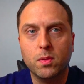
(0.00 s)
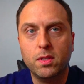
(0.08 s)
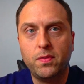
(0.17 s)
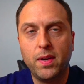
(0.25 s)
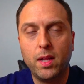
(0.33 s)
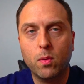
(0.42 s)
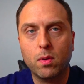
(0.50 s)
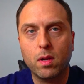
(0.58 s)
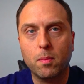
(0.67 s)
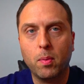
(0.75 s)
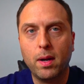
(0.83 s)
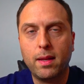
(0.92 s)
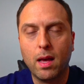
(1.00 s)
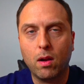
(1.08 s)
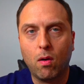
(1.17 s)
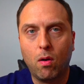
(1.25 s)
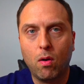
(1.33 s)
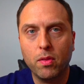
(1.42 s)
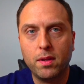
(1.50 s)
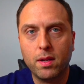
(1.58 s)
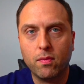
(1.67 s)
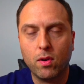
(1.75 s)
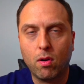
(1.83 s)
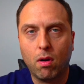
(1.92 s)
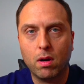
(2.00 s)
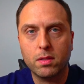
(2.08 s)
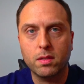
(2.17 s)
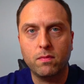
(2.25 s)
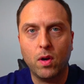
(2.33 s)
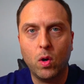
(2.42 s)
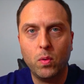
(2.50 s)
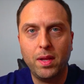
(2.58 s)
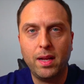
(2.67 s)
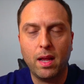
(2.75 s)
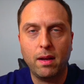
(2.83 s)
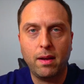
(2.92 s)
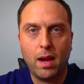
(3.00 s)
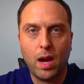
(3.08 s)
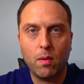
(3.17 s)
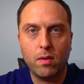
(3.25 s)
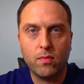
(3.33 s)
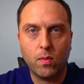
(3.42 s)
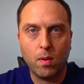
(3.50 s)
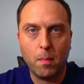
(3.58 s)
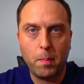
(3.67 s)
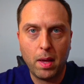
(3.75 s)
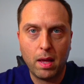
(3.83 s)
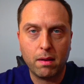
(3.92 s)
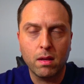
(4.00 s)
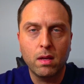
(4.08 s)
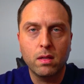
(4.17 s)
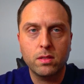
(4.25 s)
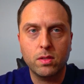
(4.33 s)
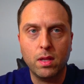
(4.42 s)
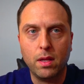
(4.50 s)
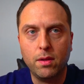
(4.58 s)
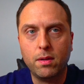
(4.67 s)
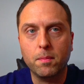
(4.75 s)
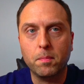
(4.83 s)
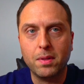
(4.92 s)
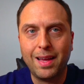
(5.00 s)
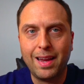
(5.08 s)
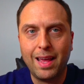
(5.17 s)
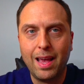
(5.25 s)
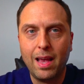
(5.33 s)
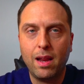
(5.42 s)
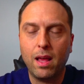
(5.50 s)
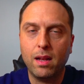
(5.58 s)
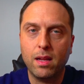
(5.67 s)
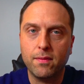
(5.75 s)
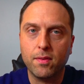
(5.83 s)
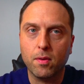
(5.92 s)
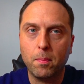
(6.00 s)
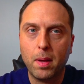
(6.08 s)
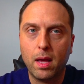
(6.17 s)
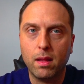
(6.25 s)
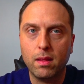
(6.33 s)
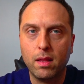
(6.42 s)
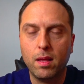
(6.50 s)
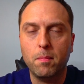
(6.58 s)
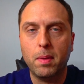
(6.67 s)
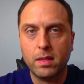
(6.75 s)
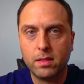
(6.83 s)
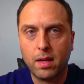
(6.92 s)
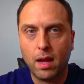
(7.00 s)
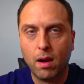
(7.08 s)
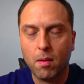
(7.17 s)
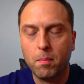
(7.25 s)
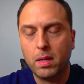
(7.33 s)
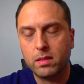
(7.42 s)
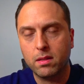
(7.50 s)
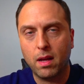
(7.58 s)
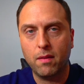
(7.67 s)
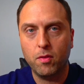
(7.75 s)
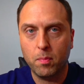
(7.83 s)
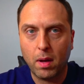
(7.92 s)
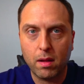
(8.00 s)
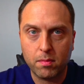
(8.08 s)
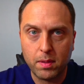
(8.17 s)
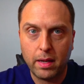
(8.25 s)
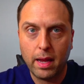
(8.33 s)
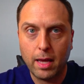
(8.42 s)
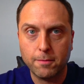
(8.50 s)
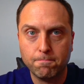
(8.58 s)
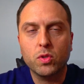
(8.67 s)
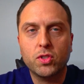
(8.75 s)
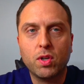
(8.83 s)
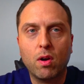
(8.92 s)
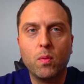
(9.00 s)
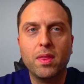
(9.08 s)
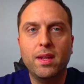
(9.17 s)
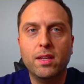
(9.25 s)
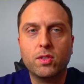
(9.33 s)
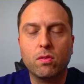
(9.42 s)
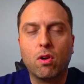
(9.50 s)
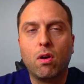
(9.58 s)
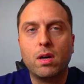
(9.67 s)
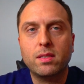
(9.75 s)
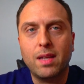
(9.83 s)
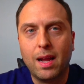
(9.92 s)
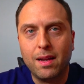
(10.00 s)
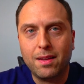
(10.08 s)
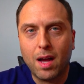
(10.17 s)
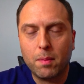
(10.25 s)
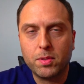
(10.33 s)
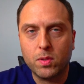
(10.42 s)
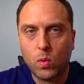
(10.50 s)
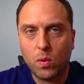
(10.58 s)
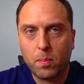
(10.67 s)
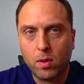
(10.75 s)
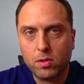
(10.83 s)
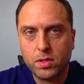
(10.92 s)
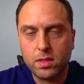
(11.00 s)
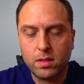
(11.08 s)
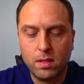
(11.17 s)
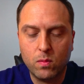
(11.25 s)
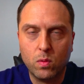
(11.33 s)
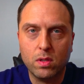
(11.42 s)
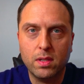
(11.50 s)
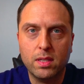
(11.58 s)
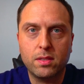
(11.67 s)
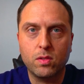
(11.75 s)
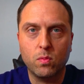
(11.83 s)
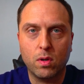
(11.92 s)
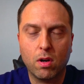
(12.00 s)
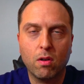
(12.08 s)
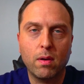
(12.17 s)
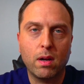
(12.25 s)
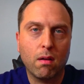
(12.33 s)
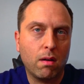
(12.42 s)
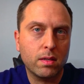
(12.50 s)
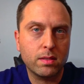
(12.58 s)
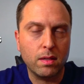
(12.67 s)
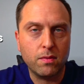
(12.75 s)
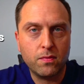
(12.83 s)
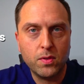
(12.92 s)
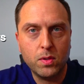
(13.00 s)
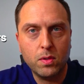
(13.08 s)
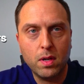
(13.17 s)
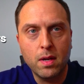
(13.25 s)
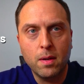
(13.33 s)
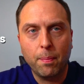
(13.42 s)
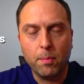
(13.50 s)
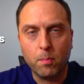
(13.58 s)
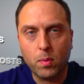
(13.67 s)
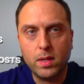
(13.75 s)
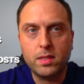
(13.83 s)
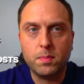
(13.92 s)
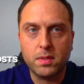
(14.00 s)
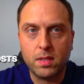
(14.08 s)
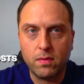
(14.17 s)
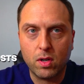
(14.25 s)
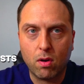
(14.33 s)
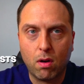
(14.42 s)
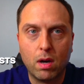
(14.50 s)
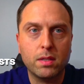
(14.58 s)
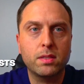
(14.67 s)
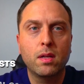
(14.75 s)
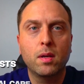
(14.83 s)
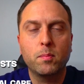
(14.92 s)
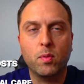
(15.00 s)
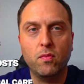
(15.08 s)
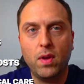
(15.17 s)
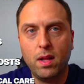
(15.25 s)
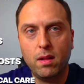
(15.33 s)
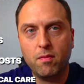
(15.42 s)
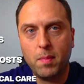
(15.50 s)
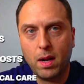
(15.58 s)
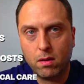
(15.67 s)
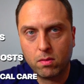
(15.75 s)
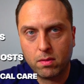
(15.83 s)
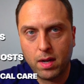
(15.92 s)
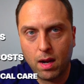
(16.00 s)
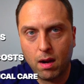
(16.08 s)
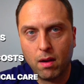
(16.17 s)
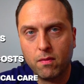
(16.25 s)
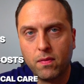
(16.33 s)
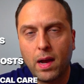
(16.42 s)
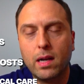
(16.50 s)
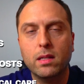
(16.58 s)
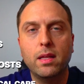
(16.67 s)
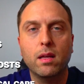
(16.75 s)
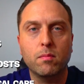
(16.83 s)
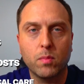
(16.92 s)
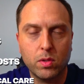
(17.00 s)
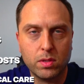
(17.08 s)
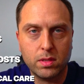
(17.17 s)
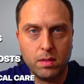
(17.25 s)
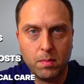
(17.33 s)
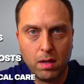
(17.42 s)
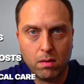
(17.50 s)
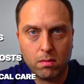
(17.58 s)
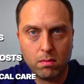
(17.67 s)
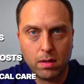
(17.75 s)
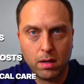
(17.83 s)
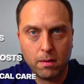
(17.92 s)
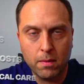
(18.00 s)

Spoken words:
in this video, we're going to break down all the different costs of owning and caring for a pet so that you can plan ahead and give your pet the best care and best life you possibly can. We'll start with initial costs at adoption or purchase, then we'll list recurring costs like food, breed-specific costs, preventative medical care, and finally, emergency medical care.